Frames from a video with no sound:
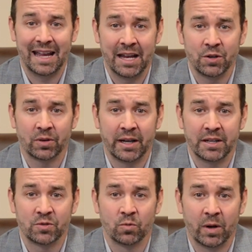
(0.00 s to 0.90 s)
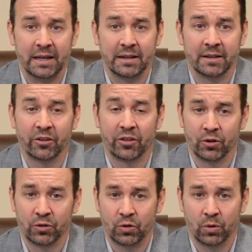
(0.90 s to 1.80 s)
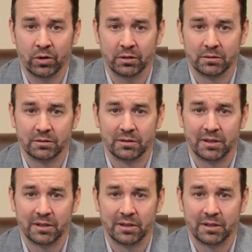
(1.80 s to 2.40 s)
annualized rate in the third quarter.